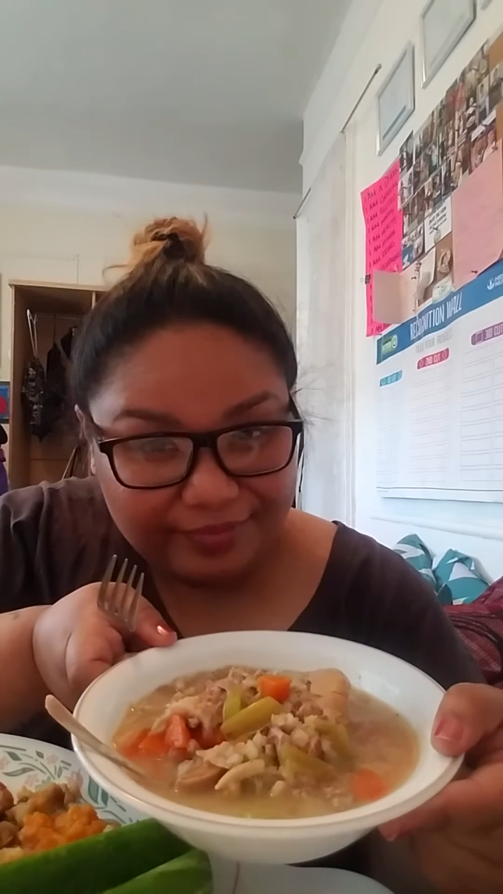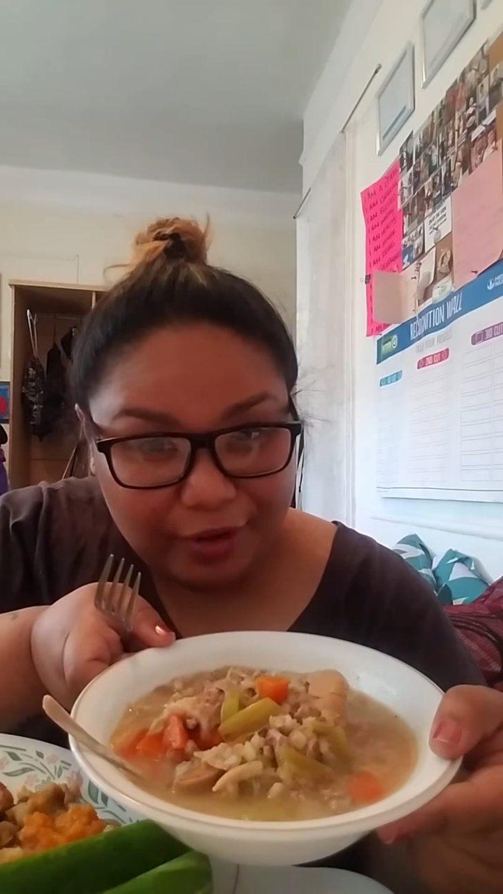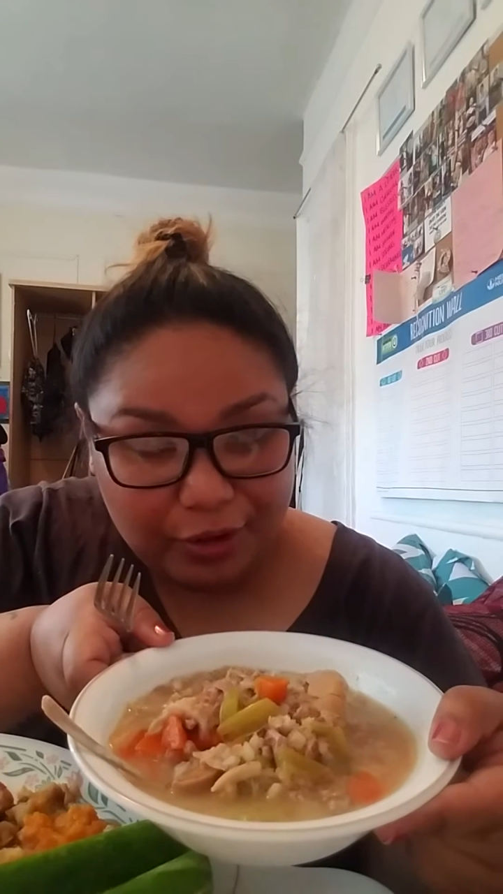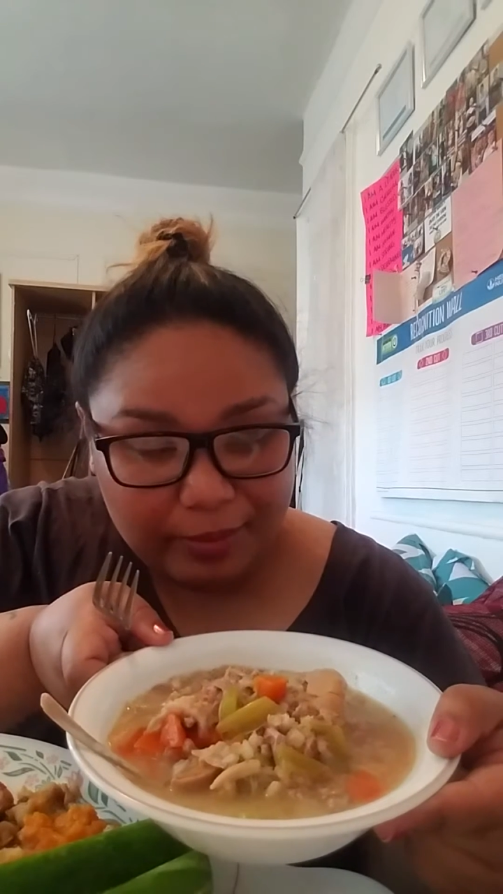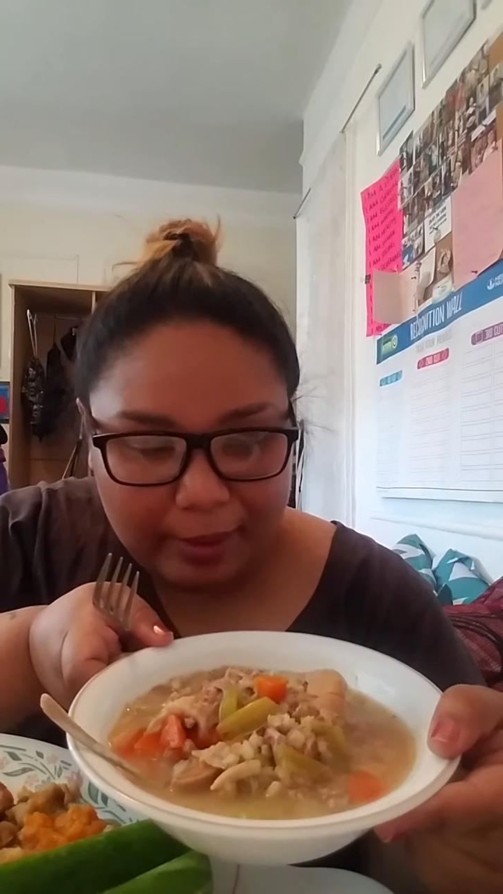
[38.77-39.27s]

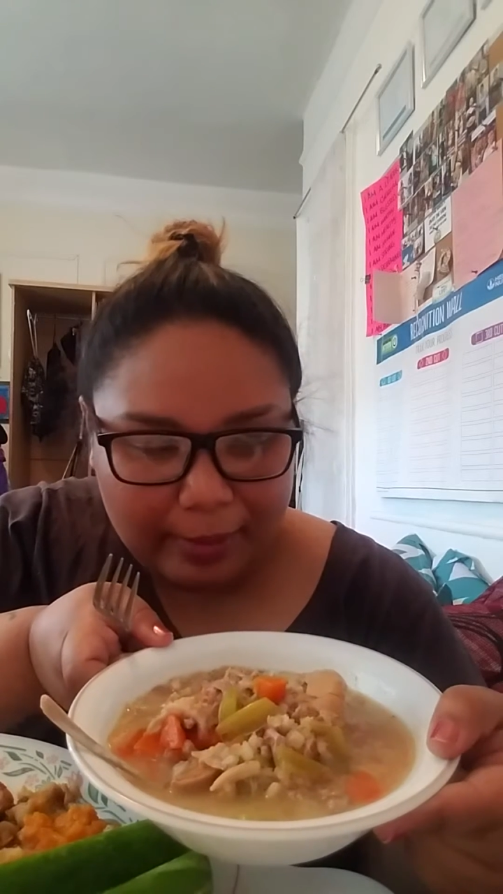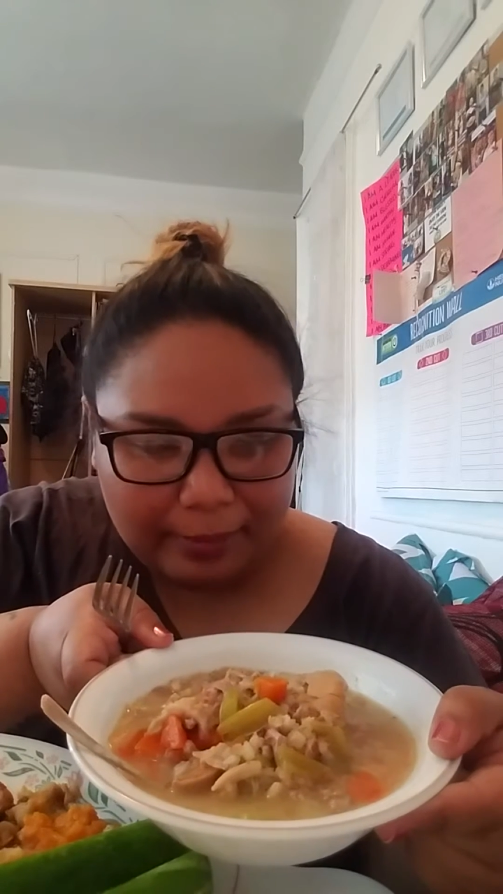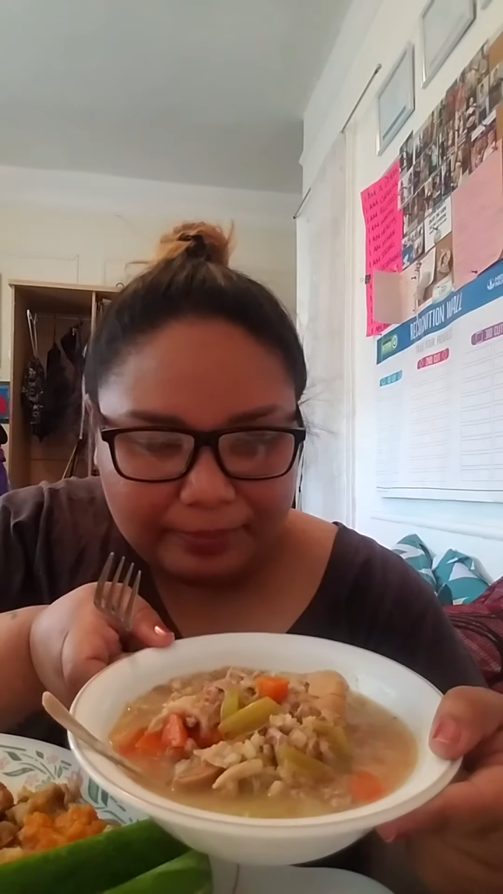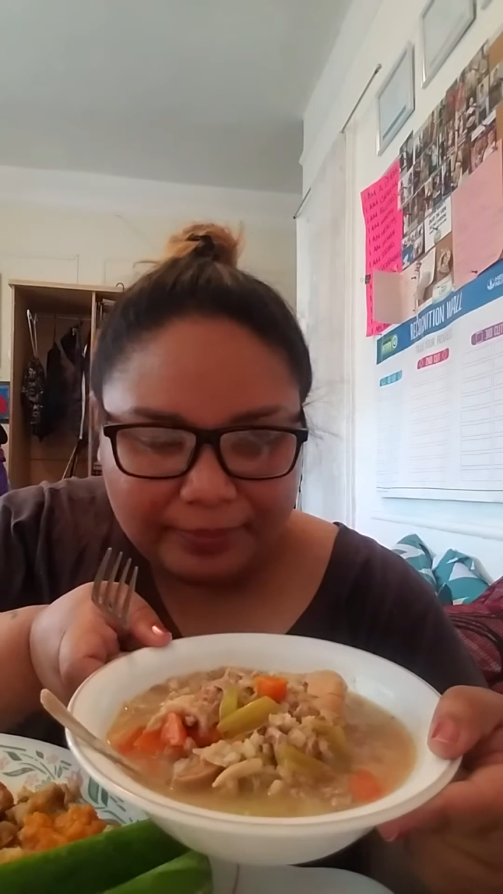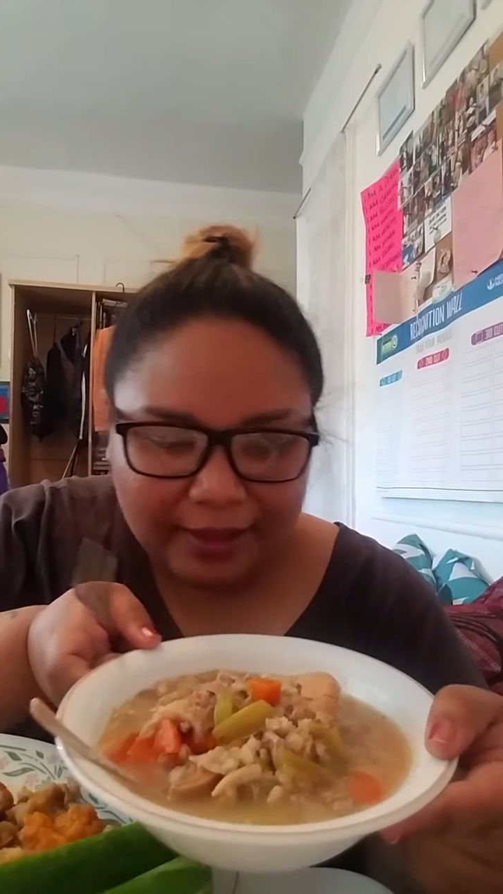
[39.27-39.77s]
Only my mom.
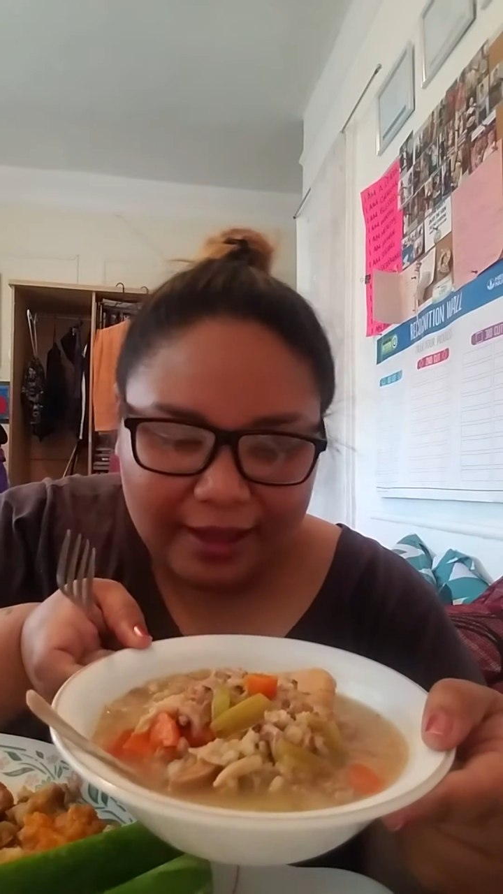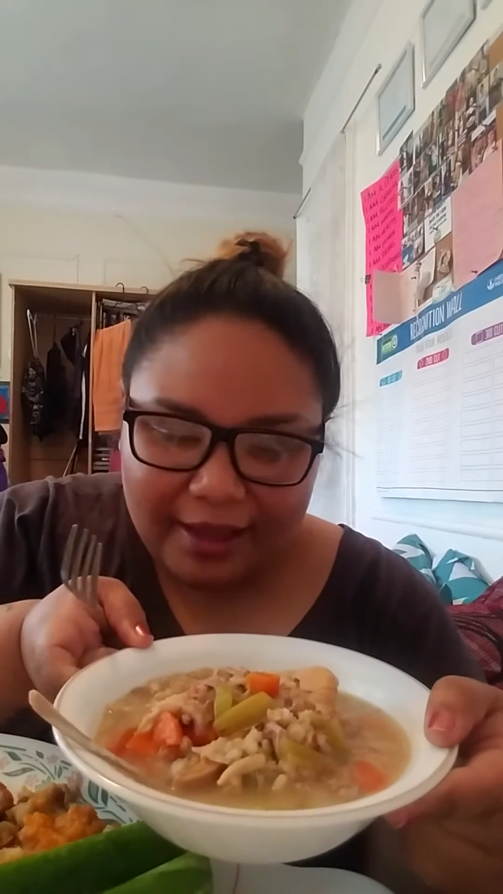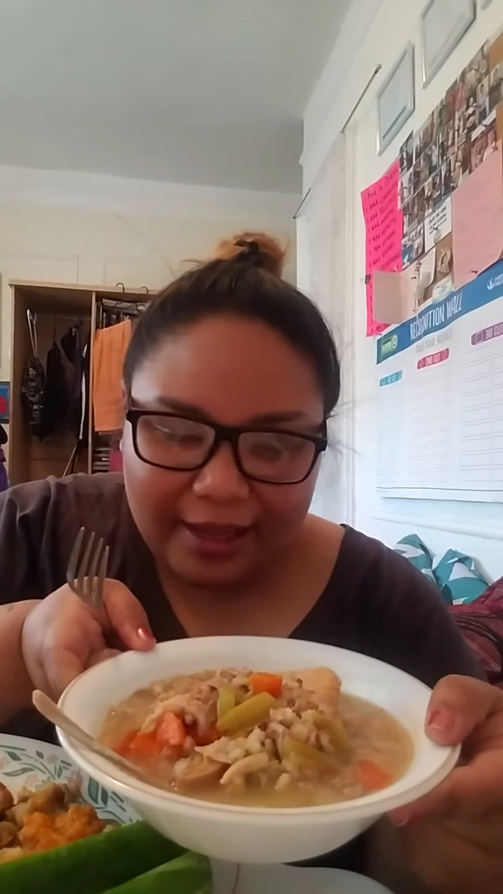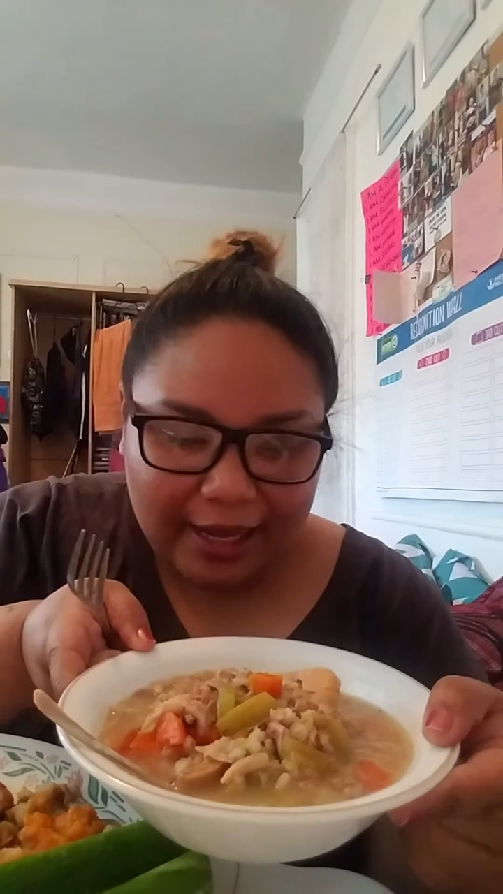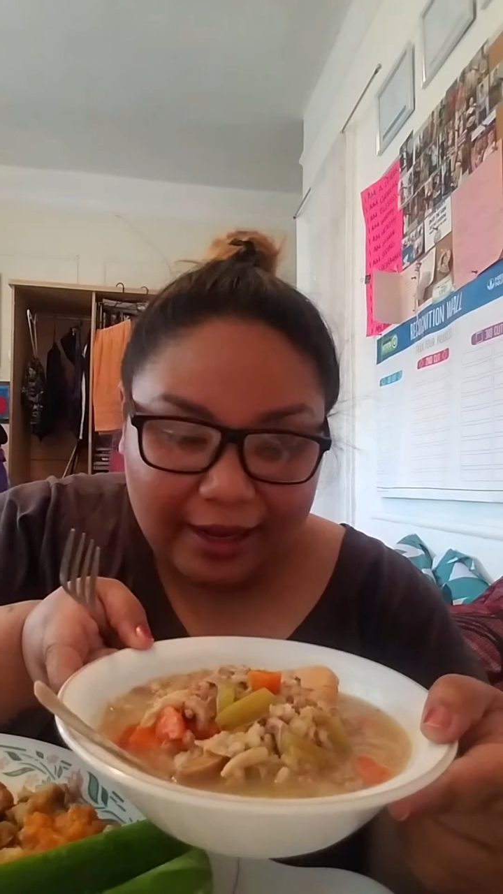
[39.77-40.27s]

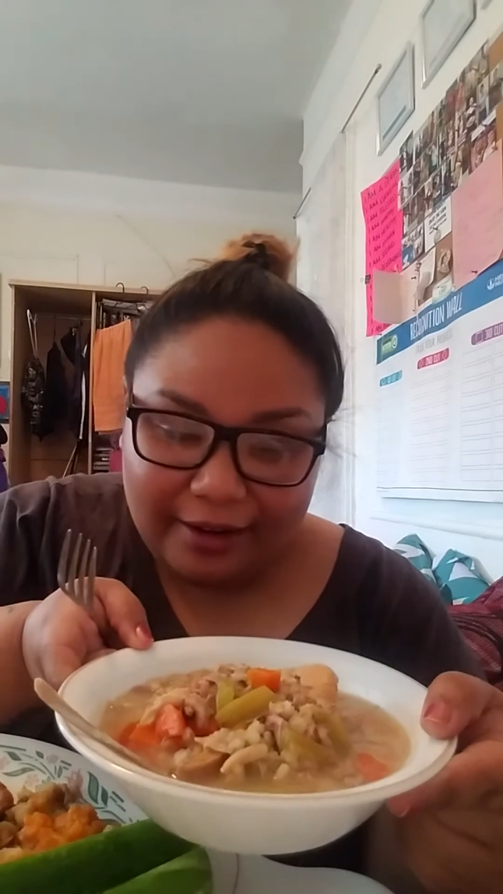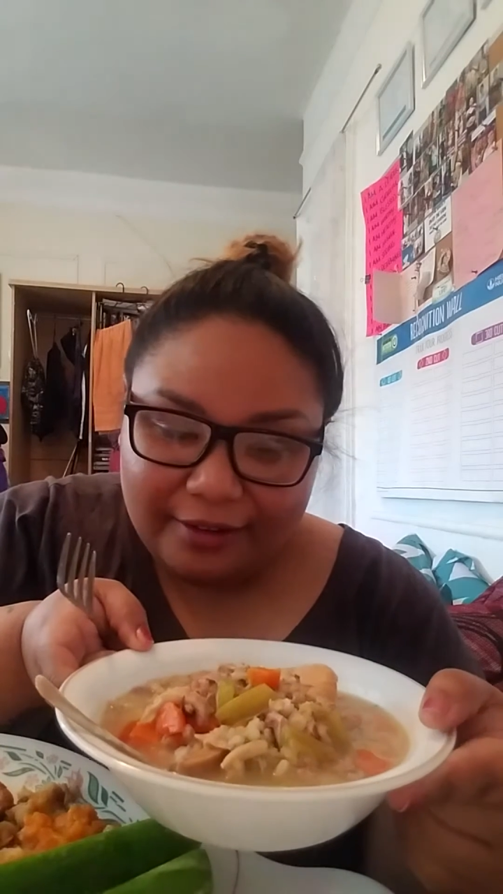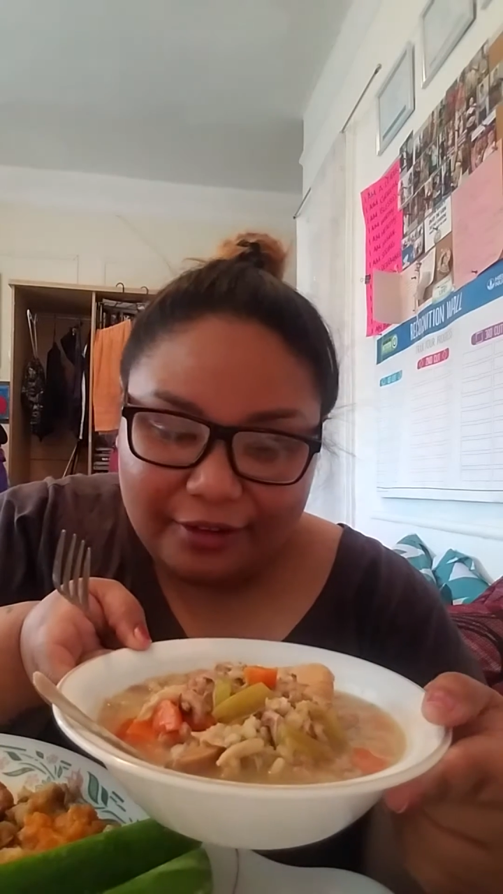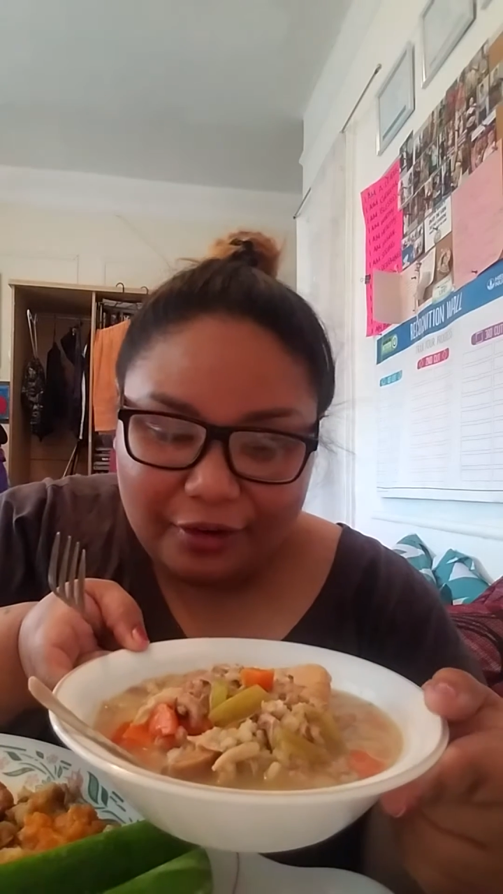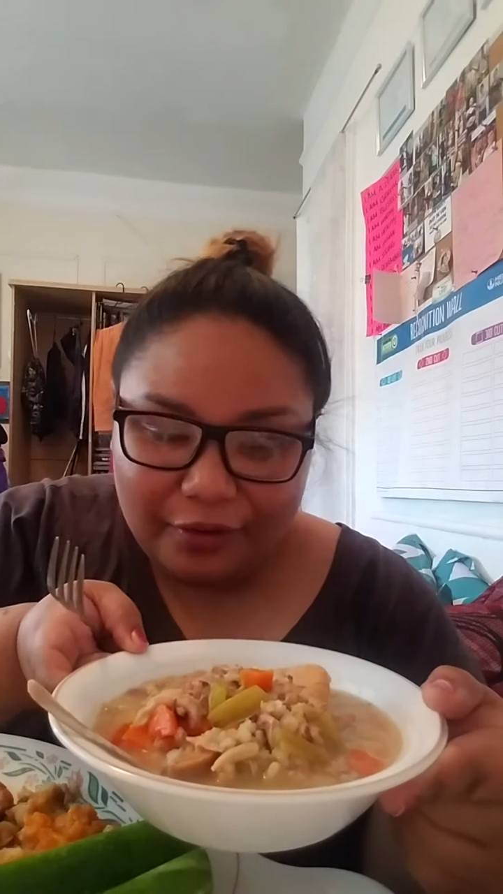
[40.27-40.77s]
I
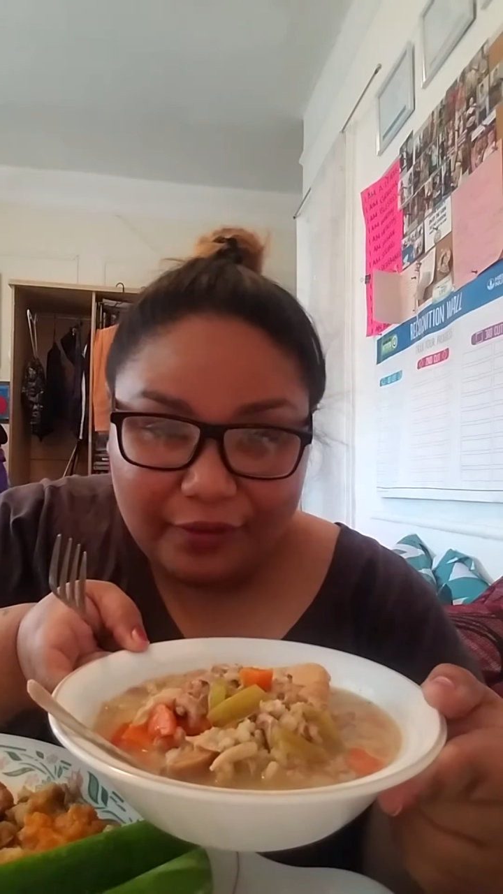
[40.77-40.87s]
don't know if